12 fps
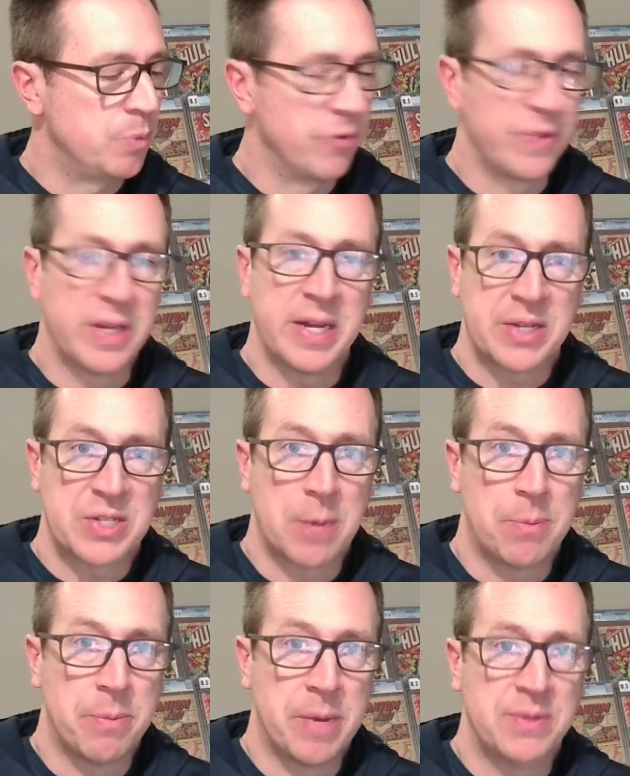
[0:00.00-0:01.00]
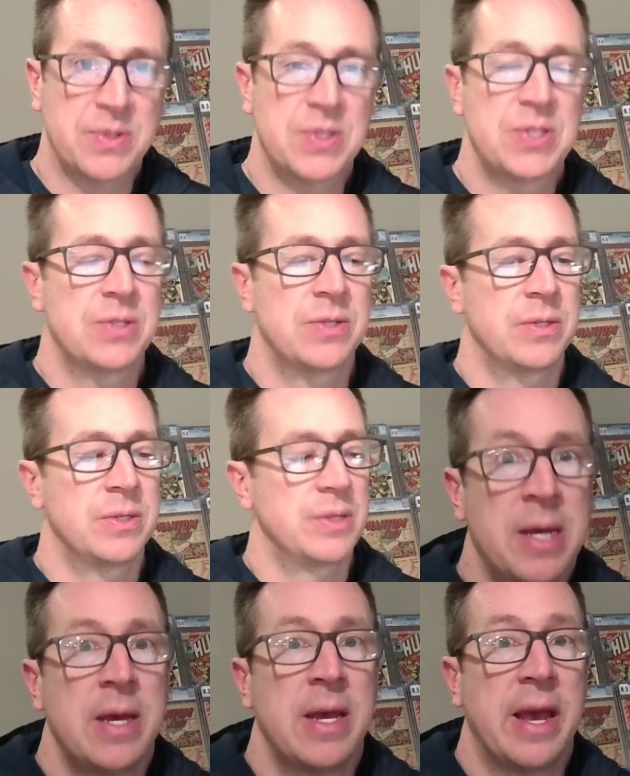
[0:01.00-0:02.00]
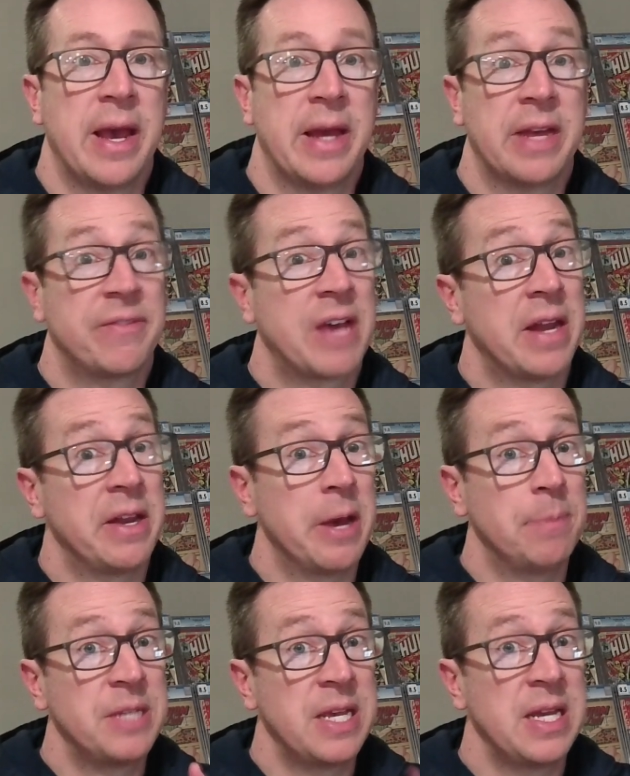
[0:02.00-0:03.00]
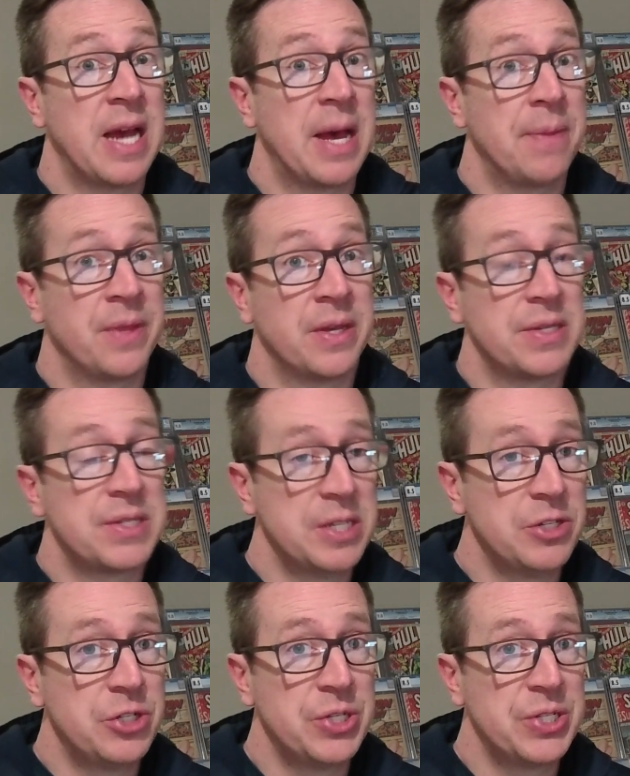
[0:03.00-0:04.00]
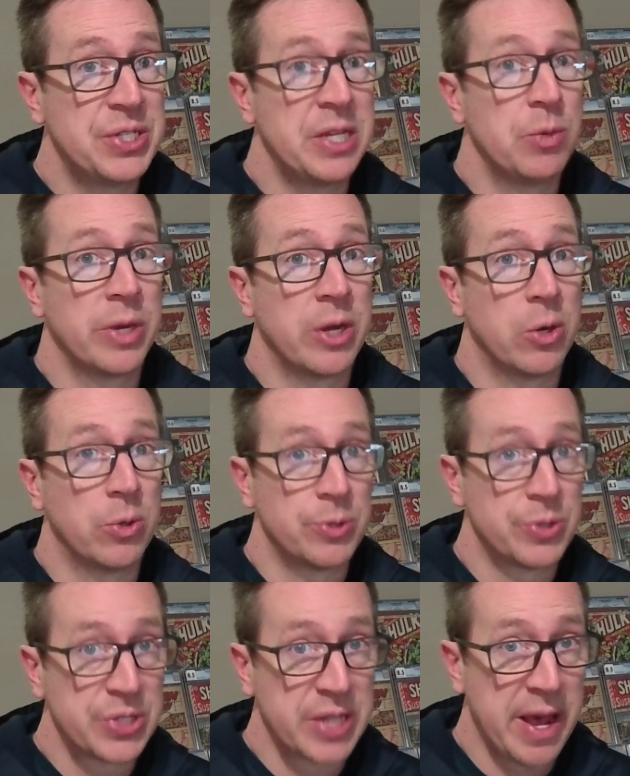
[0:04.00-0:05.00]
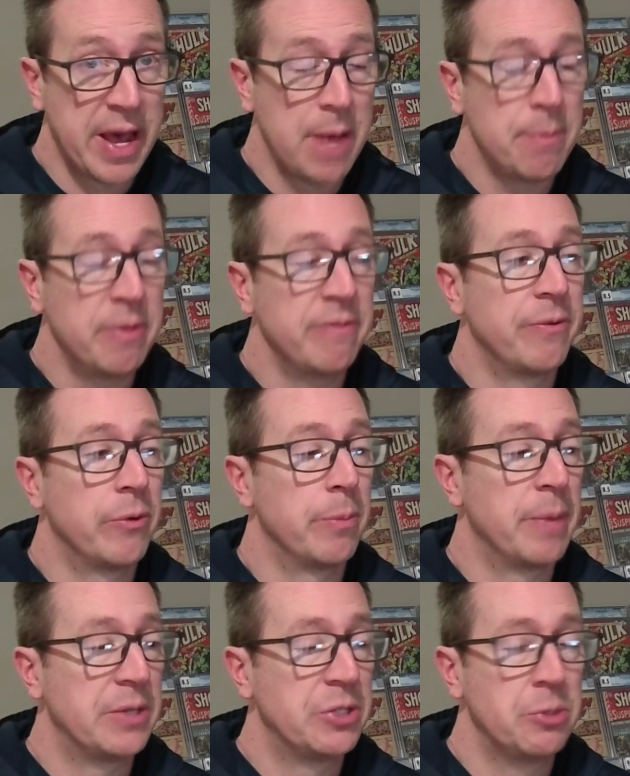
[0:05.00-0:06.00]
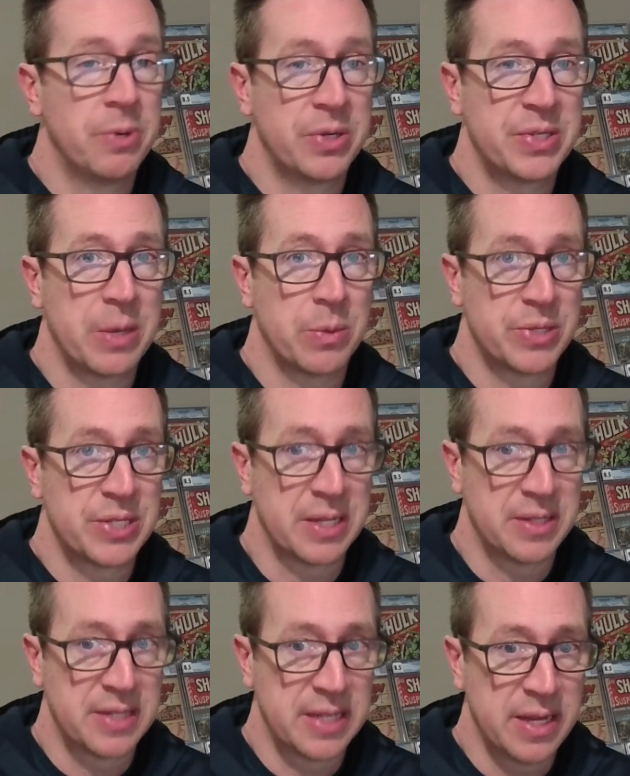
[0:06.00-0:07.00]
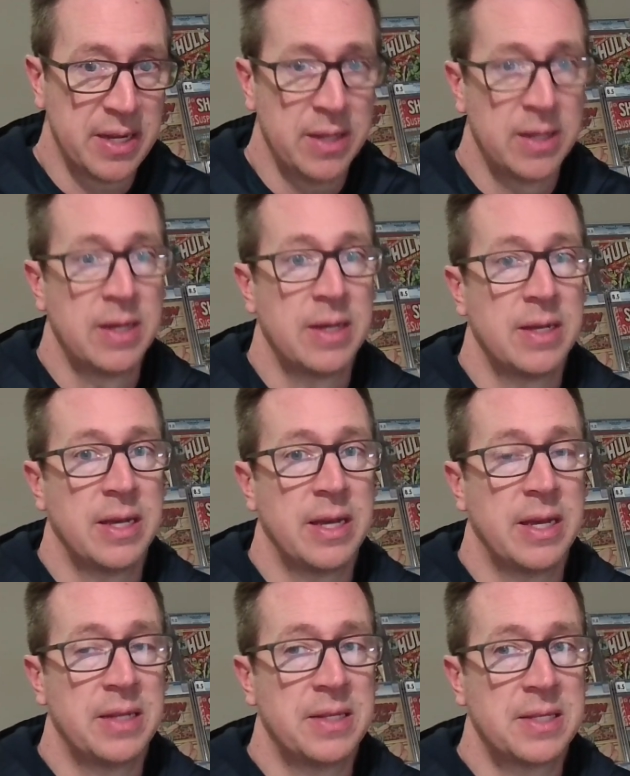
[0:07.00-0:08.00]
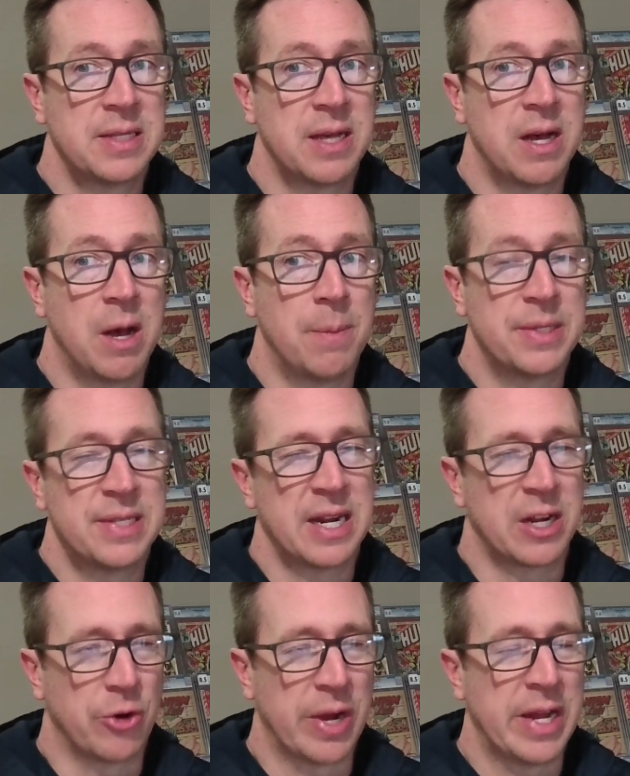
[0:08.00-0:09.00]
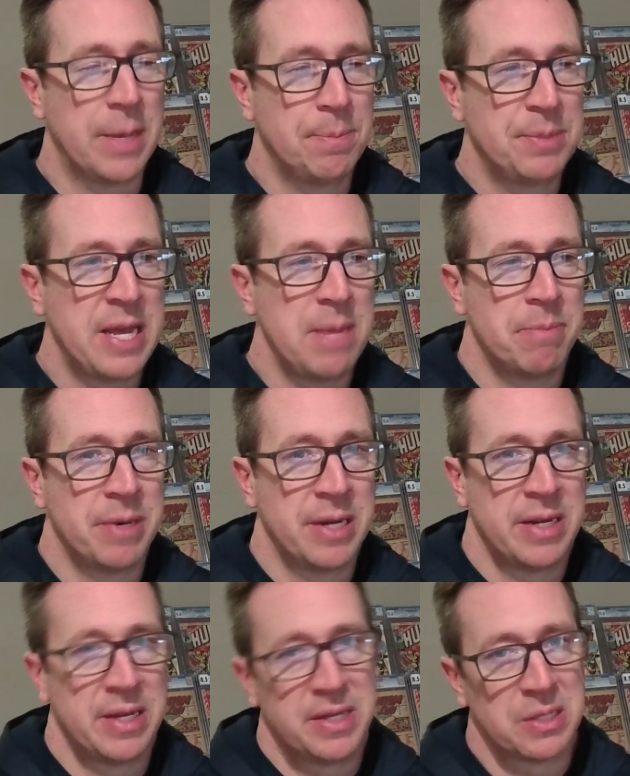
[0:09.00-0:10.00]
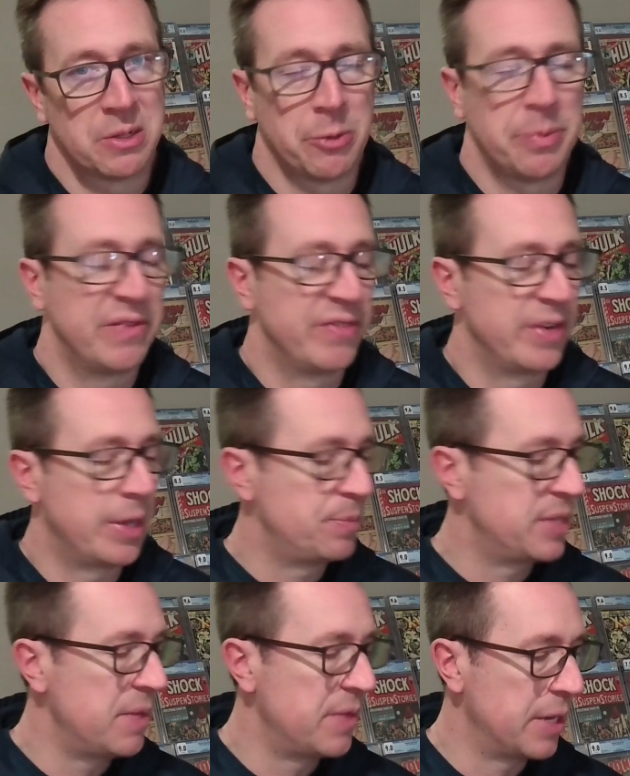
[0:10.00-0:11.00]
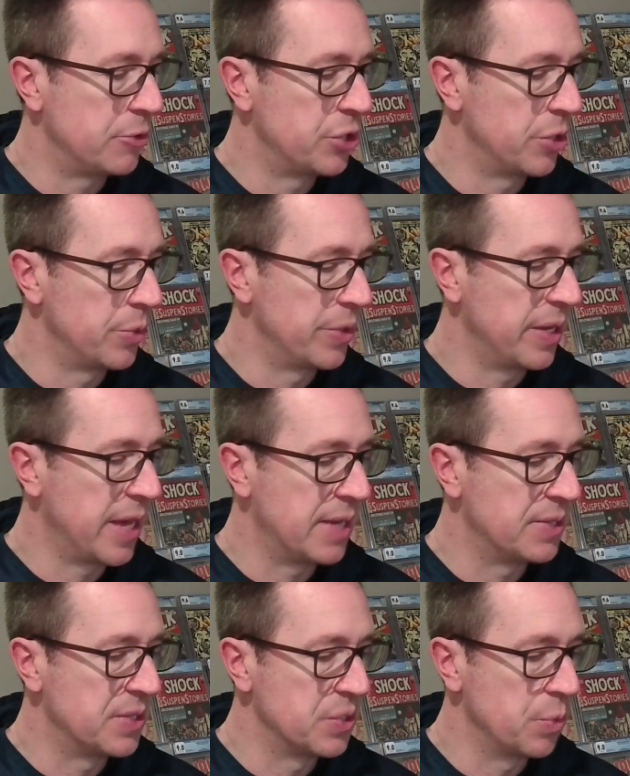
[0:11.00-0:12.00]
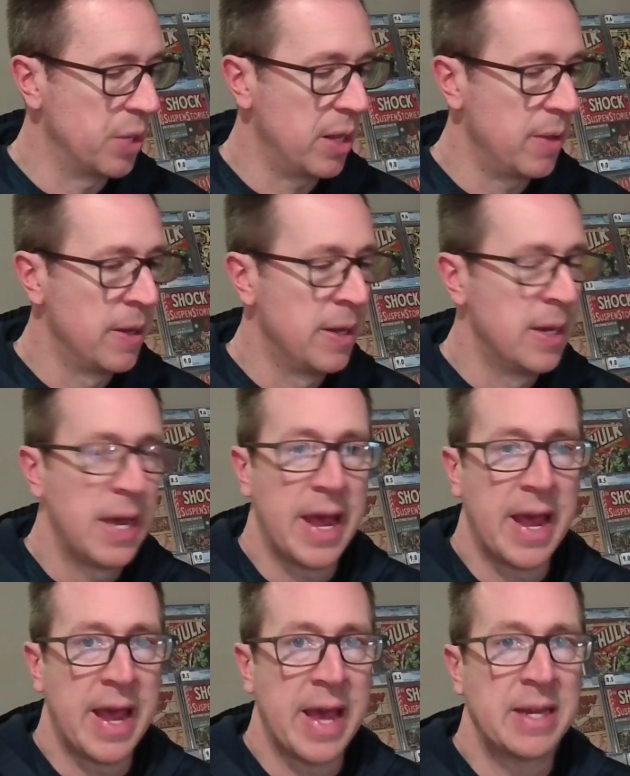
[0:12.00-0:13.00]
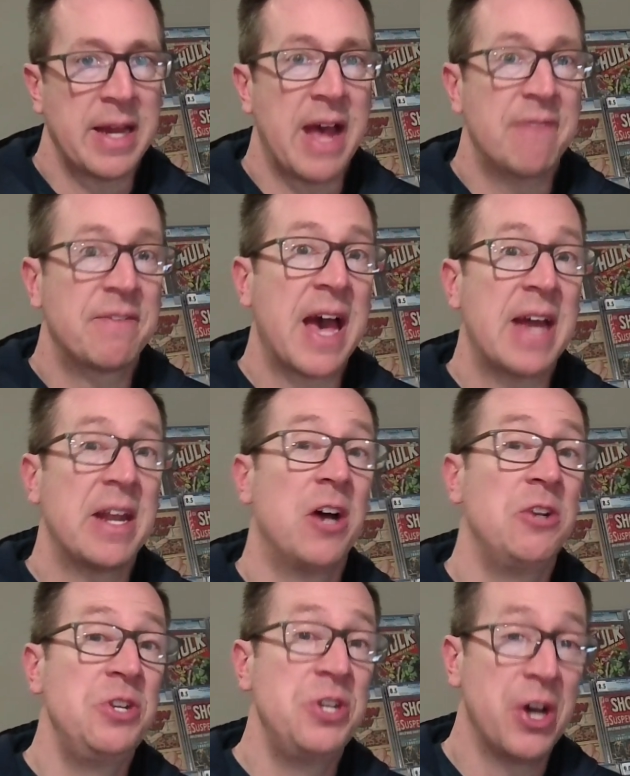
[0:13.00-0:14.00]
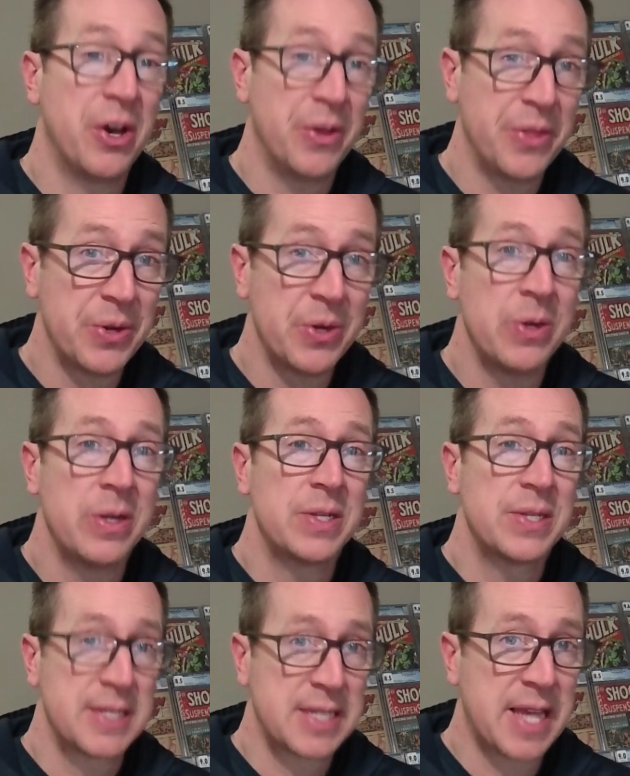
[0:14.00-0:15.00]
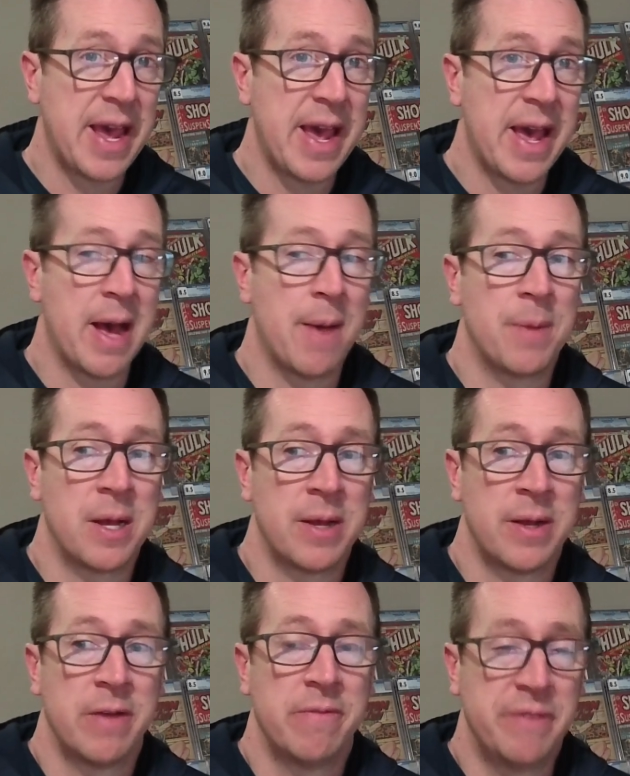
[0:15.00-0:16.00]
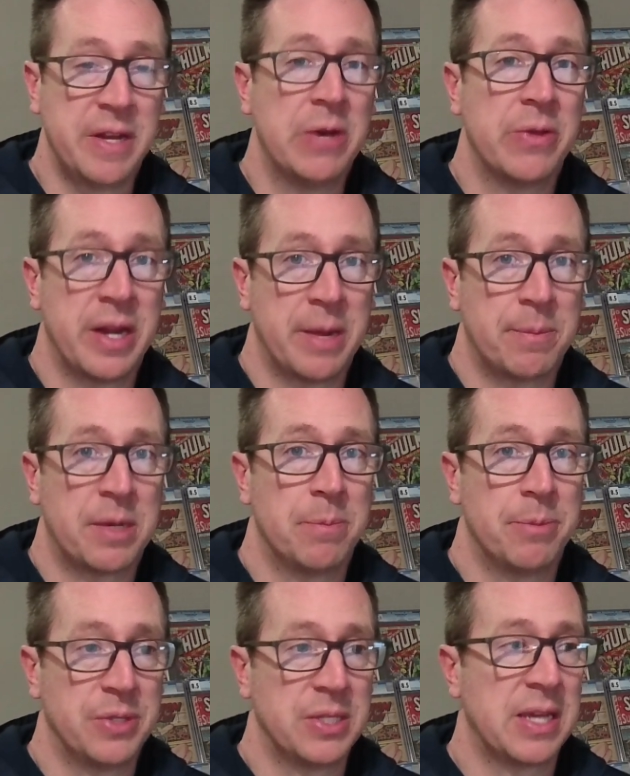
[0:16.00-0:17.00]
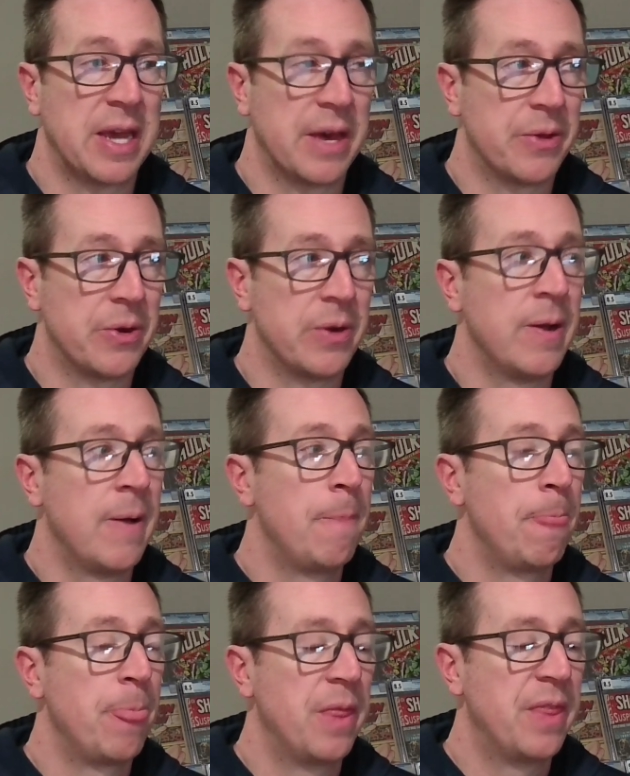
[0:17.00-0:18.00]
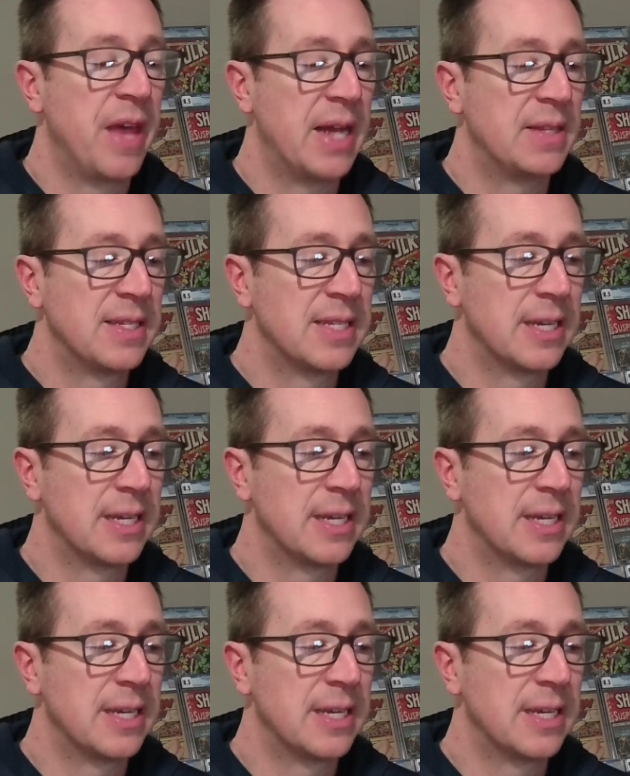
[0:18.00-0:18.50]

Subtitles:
over the next couple months. And I've got an update on the CGC reholder scam for my 2 books that were sent in. It's not a great update, but it is a little bit of an update that I'll share with you guys as well. And I've got another scam video that I'm going to put together that